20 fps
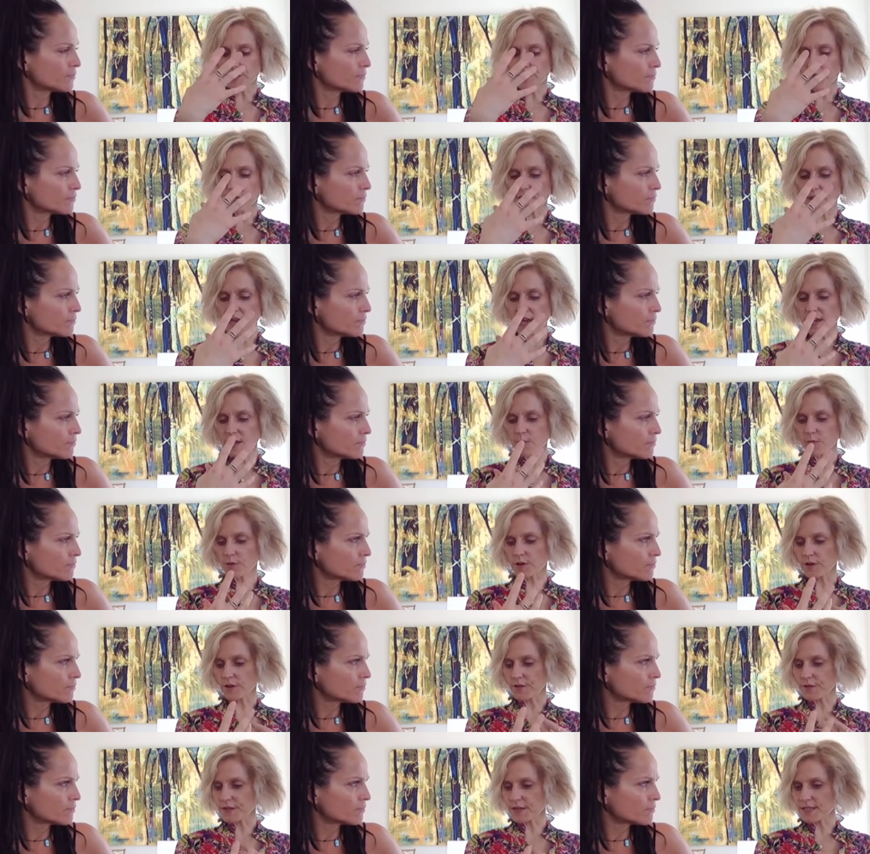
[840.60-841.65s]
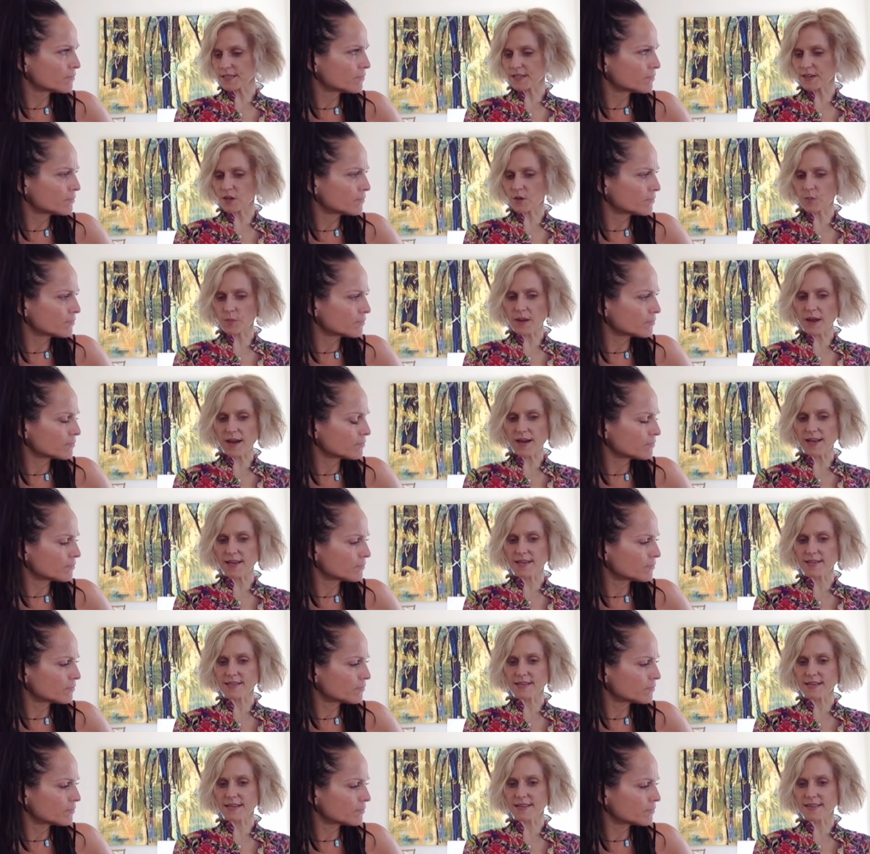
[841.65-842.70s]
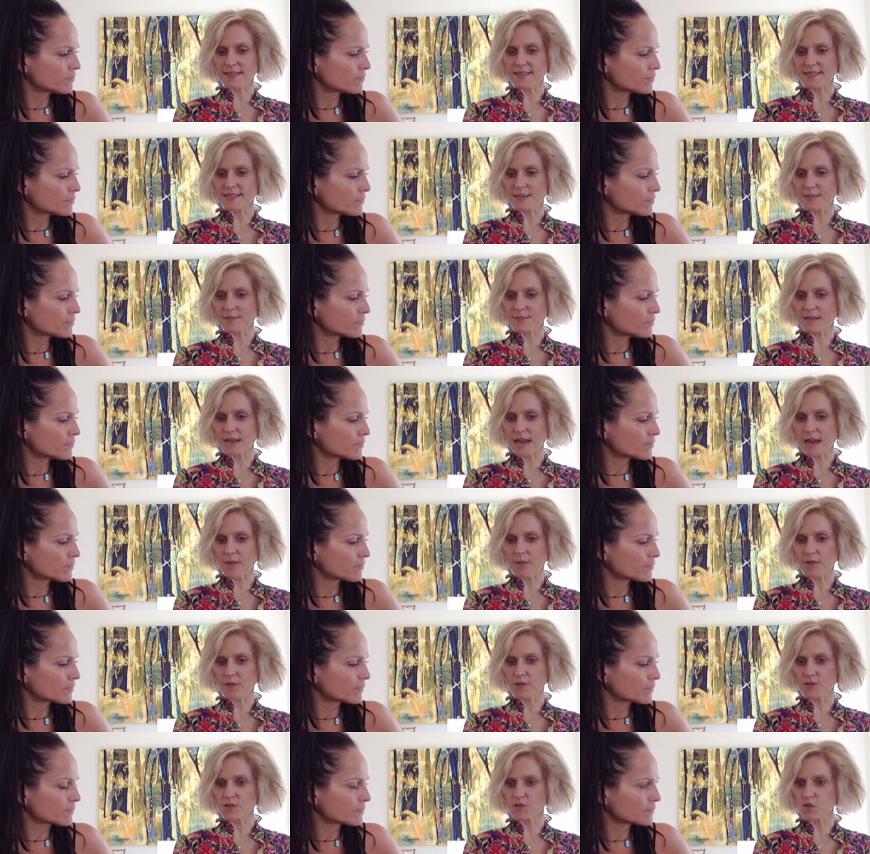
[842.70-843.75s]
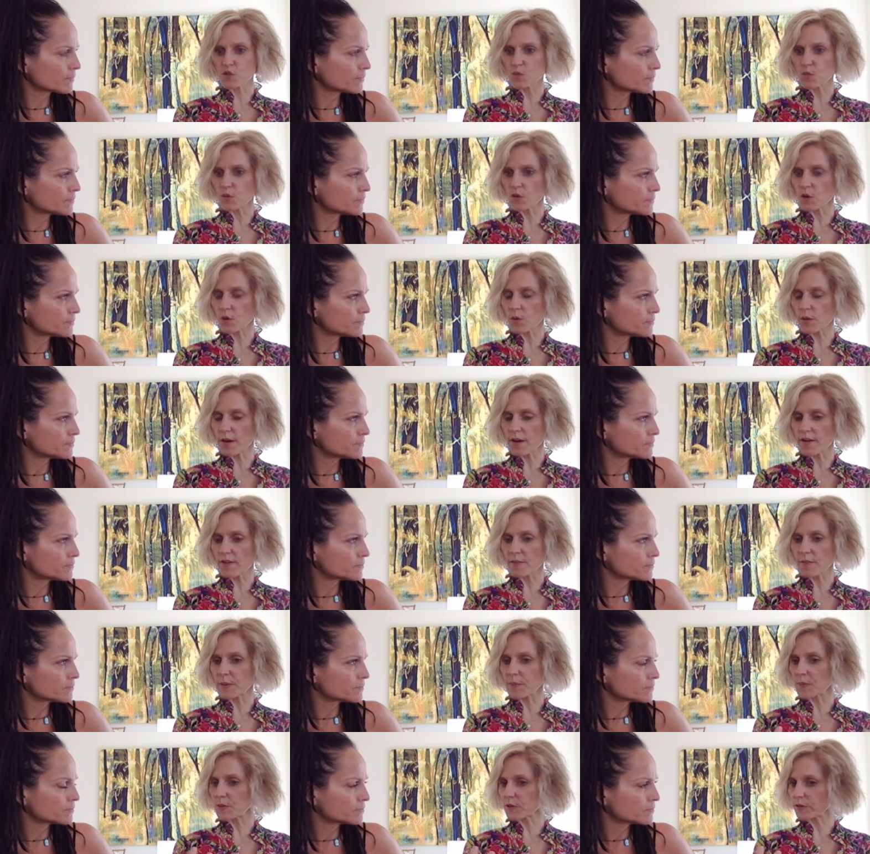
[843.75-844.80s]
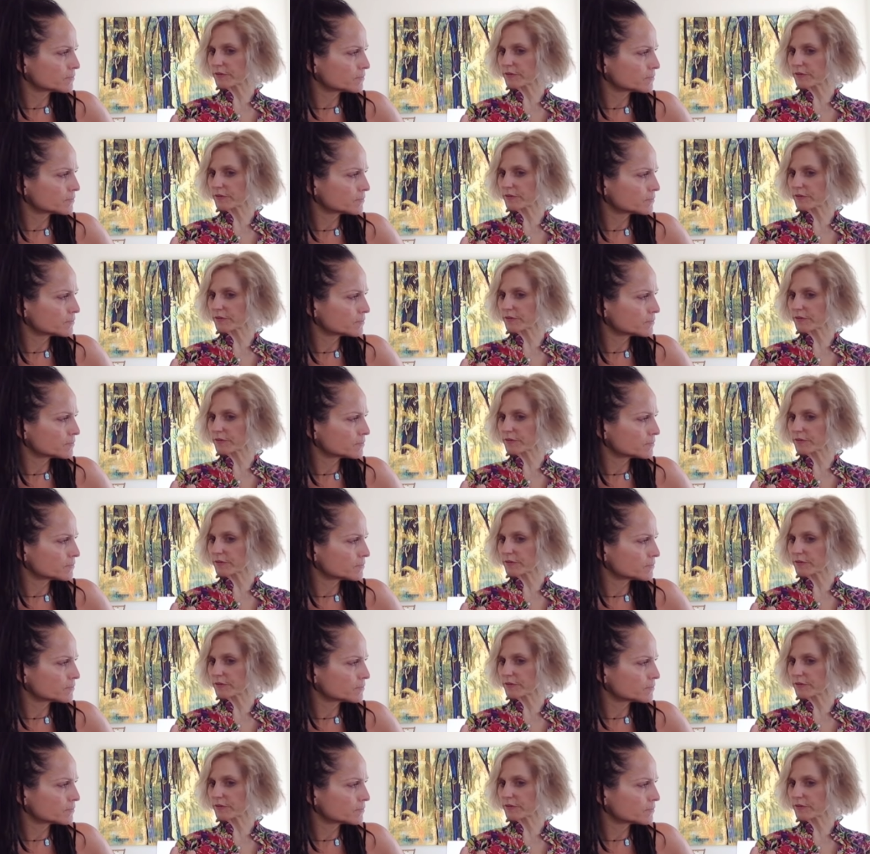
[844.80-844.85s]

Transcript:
Speaker 1: own thing and we're authentic in our bodies and at the same time we're super aware of people